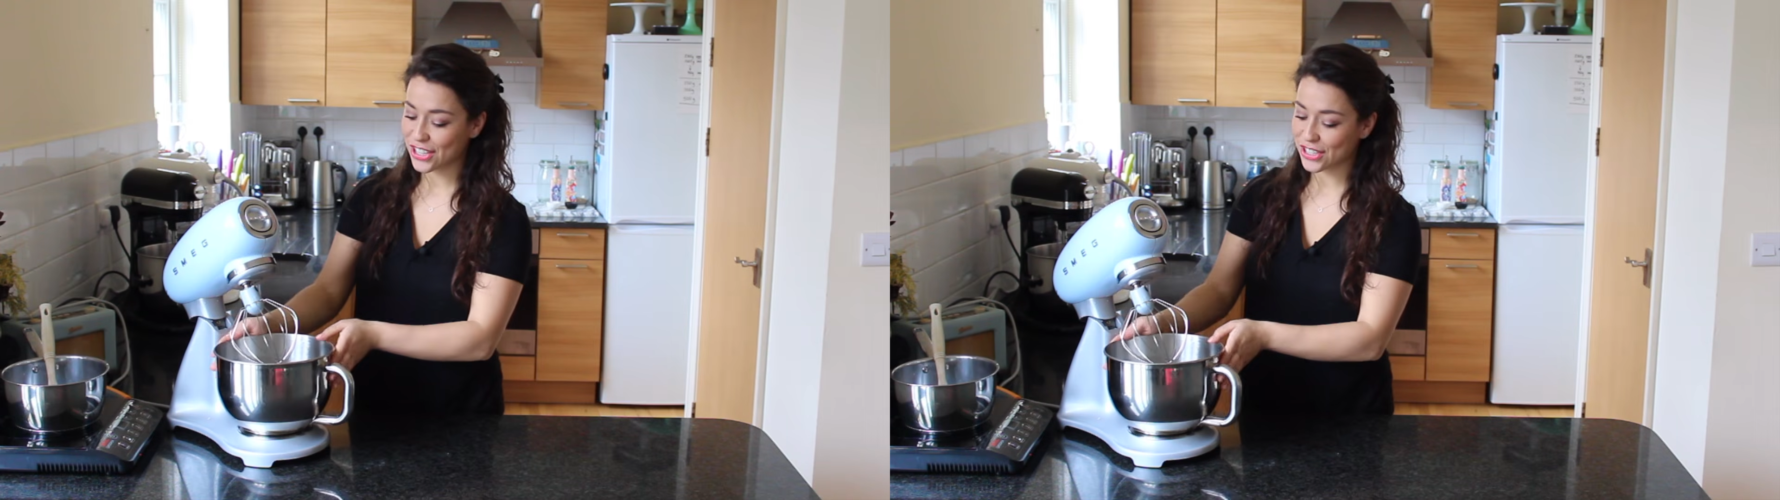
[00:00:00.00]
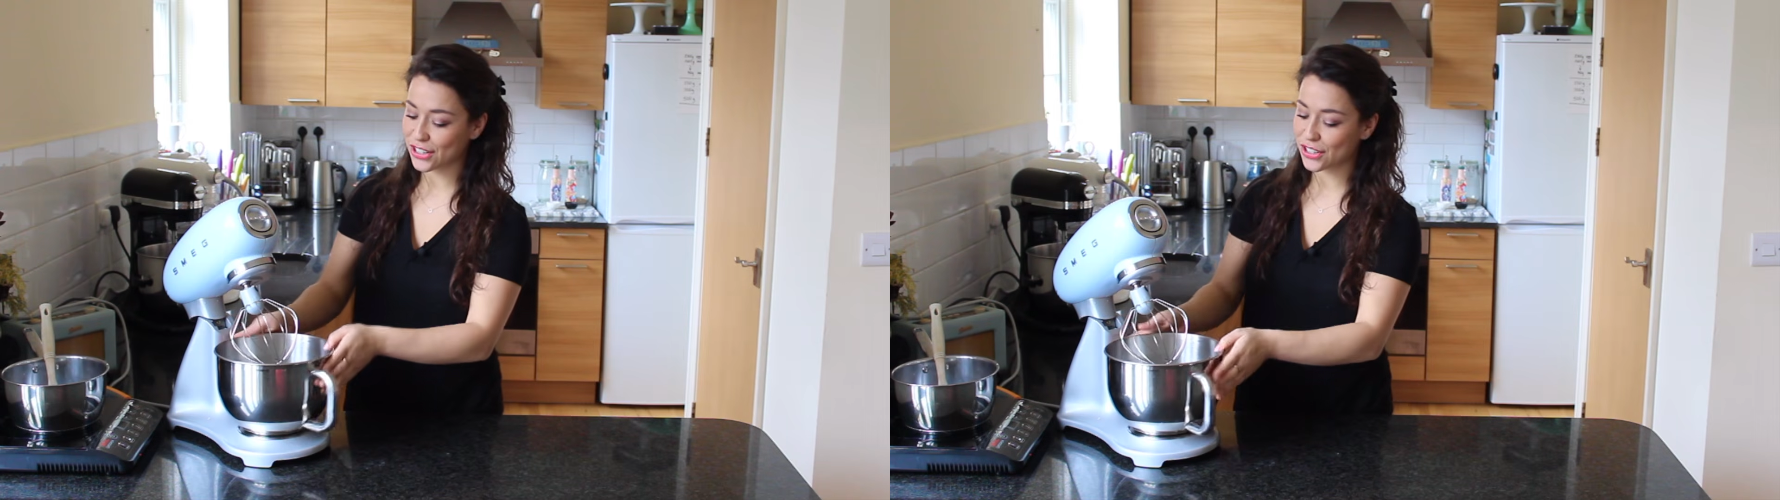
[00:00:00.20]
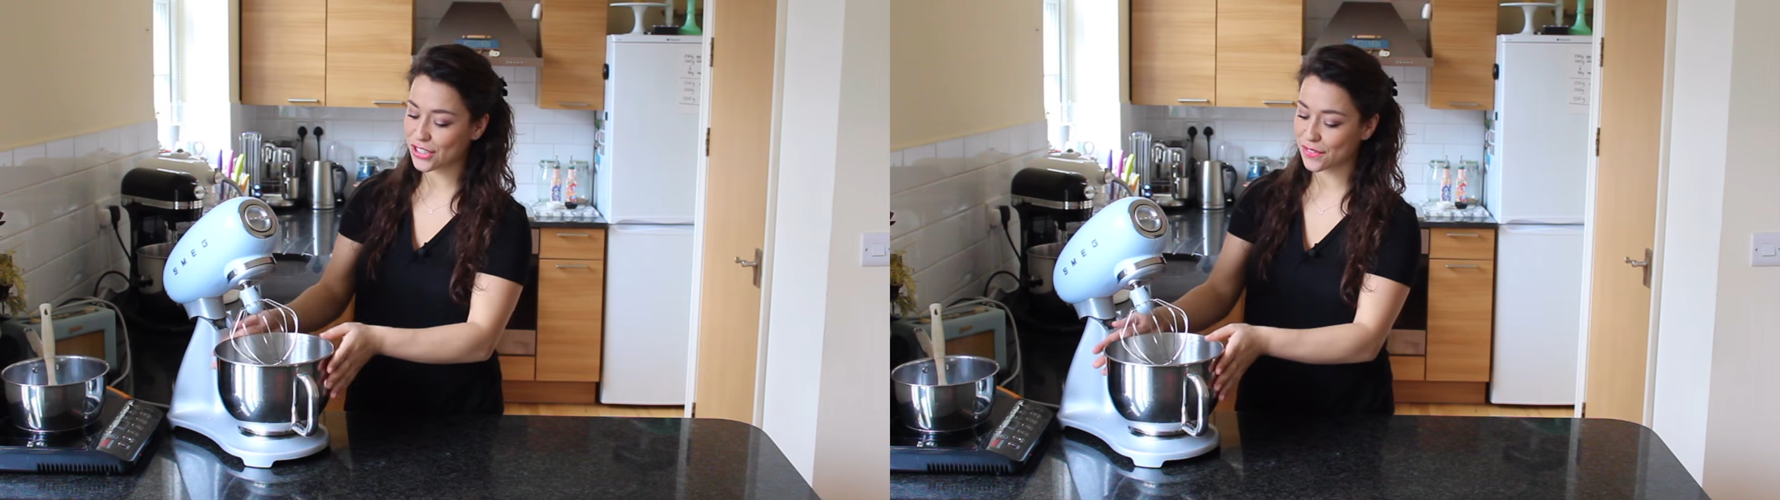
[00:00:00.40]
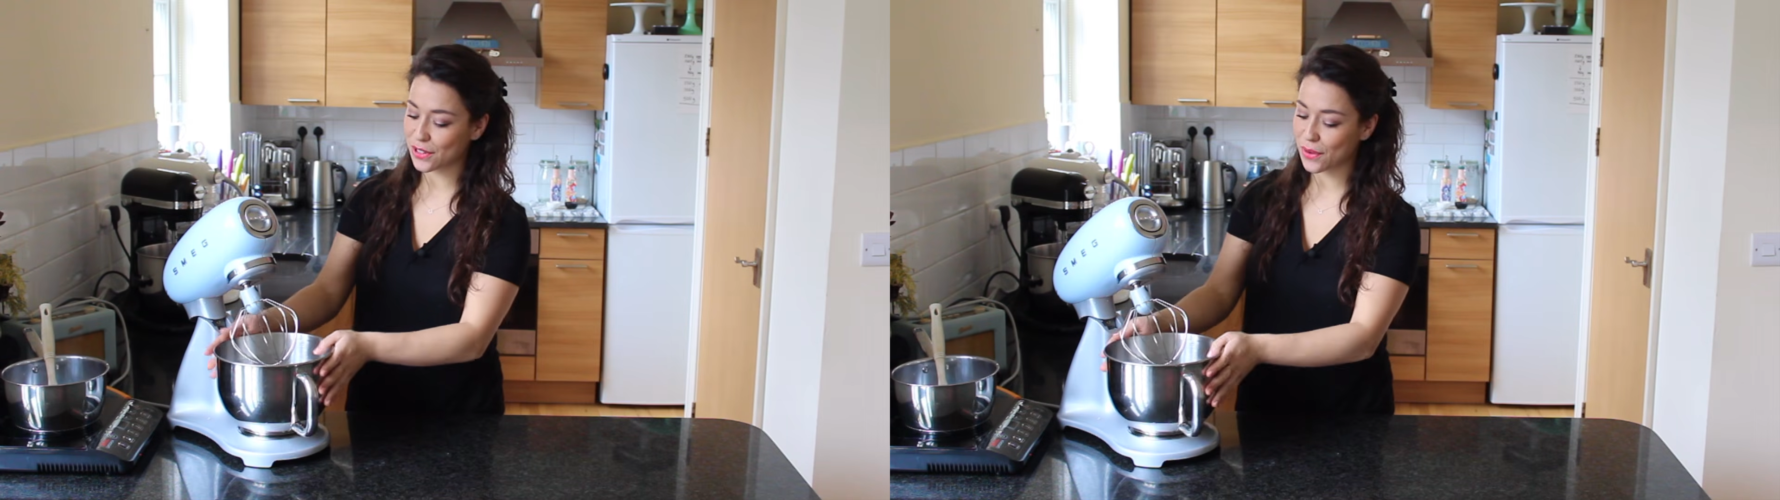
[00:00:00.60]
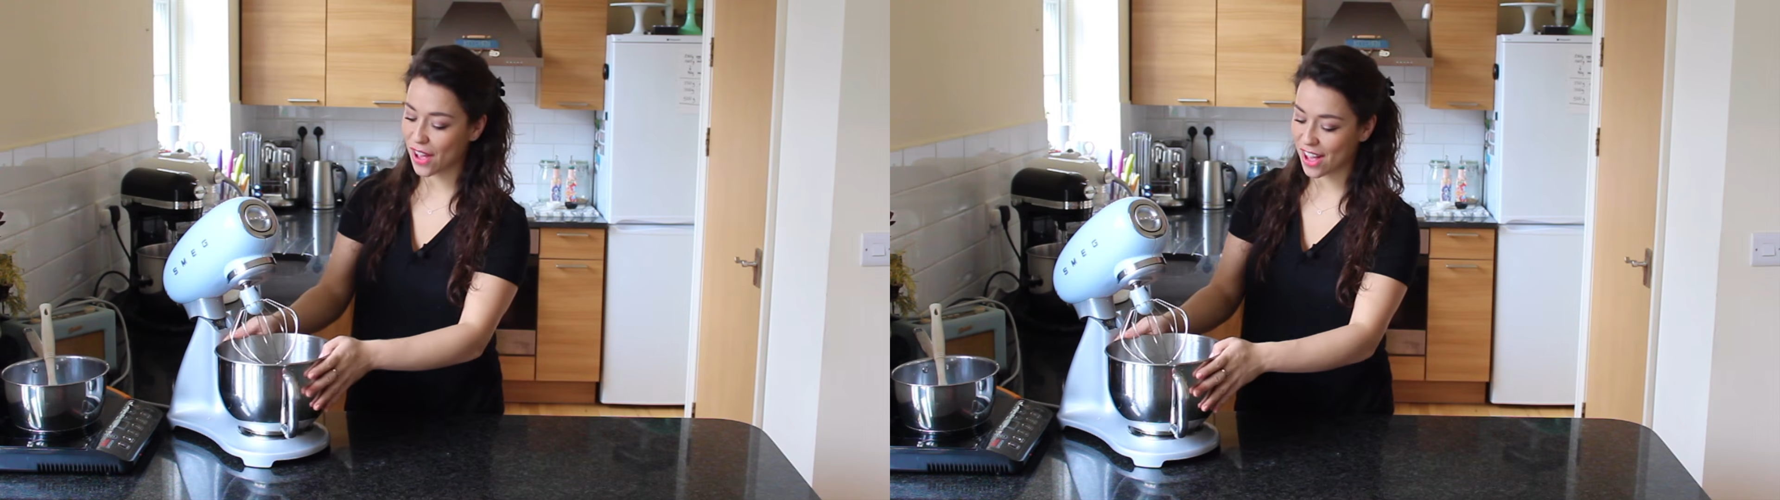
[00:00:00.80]
So lots of
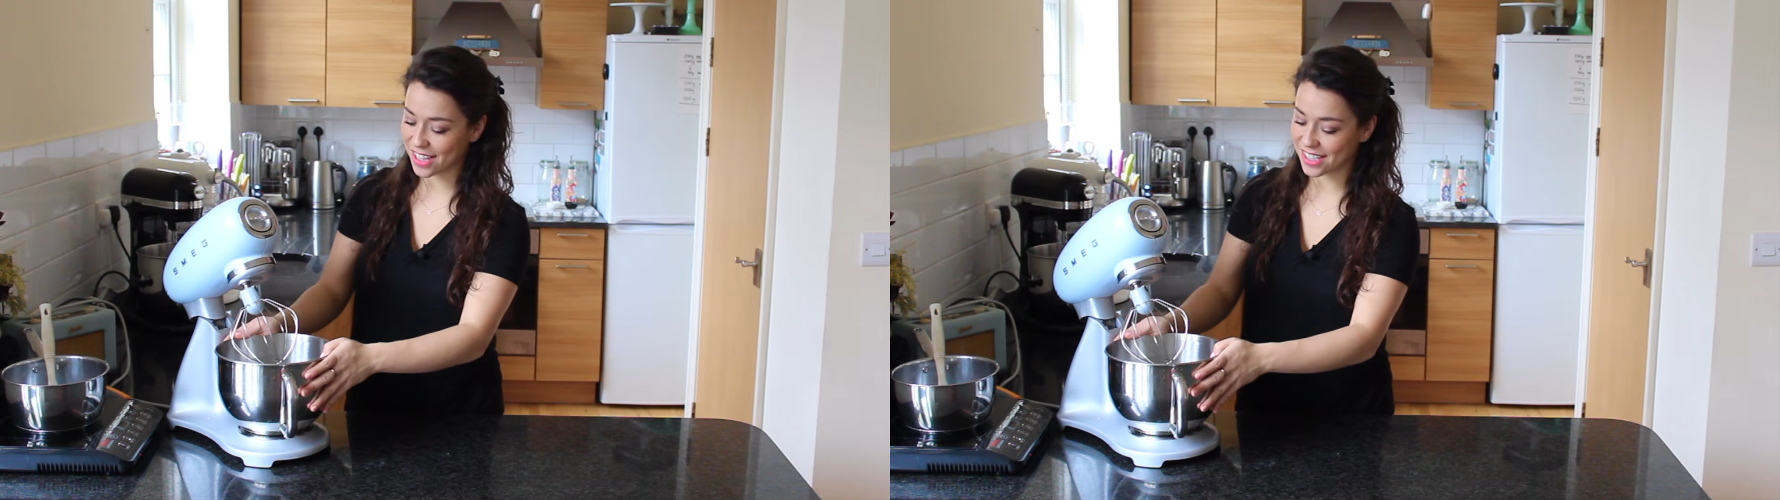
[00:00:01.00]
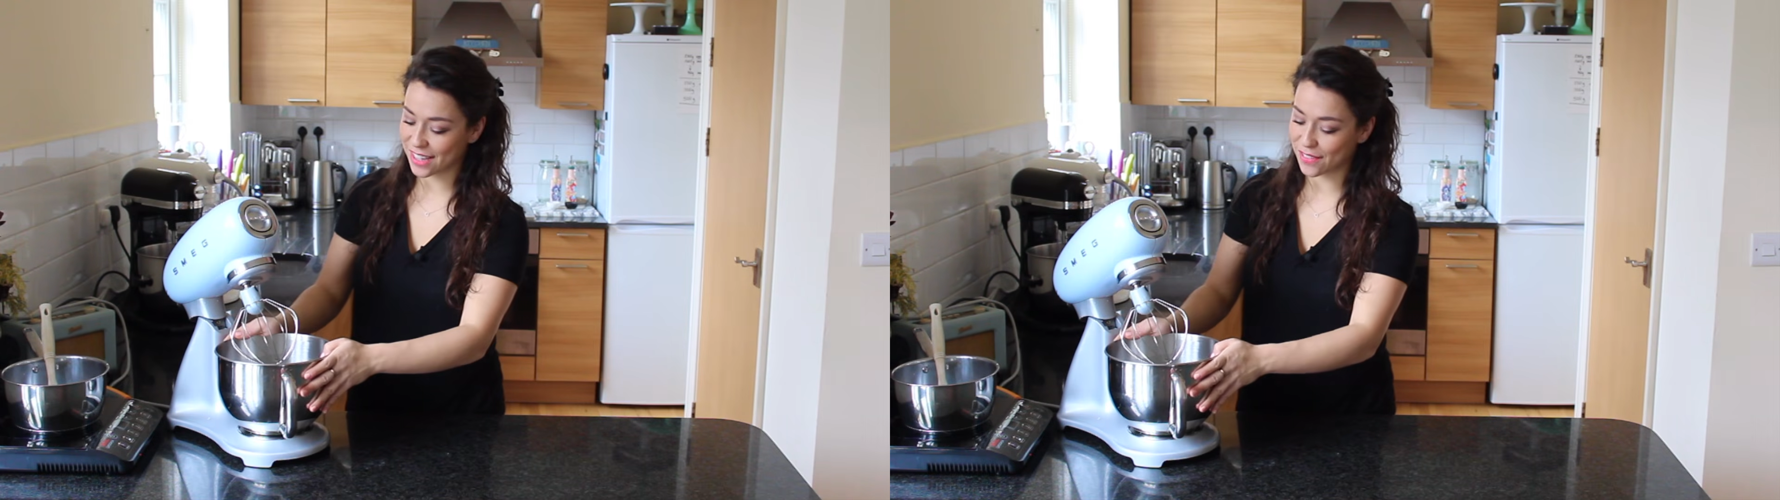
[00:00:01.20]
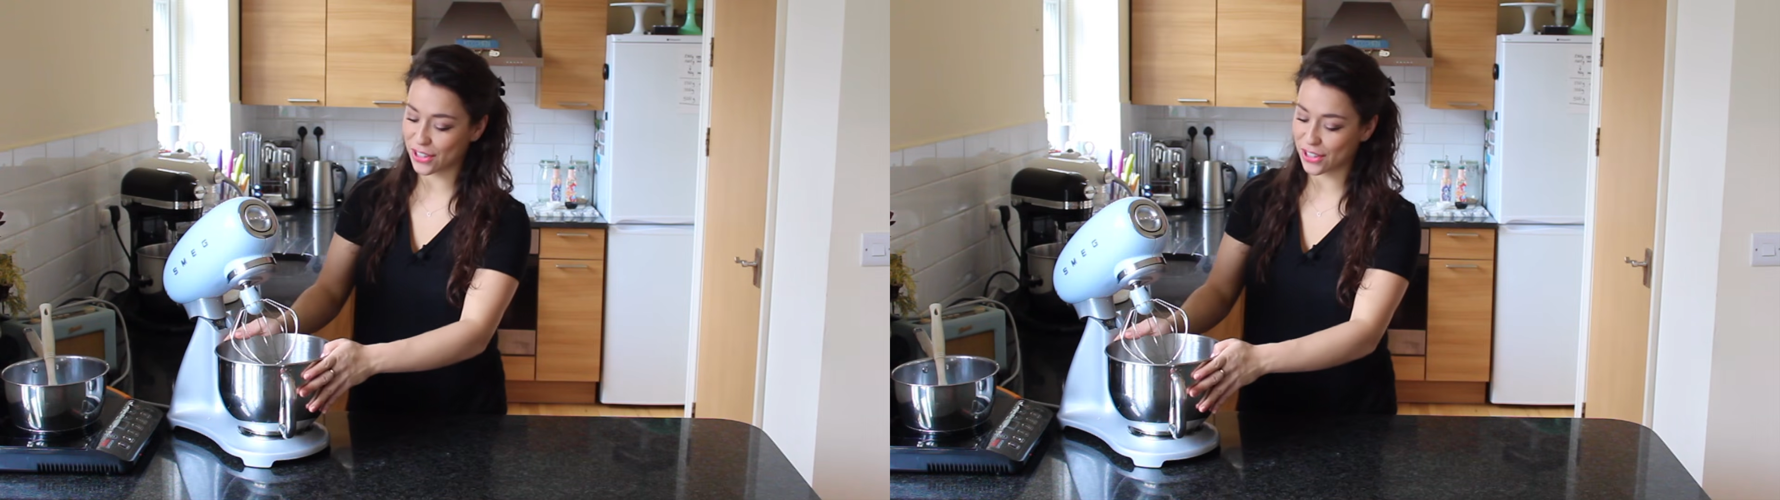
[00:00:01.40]
you ask if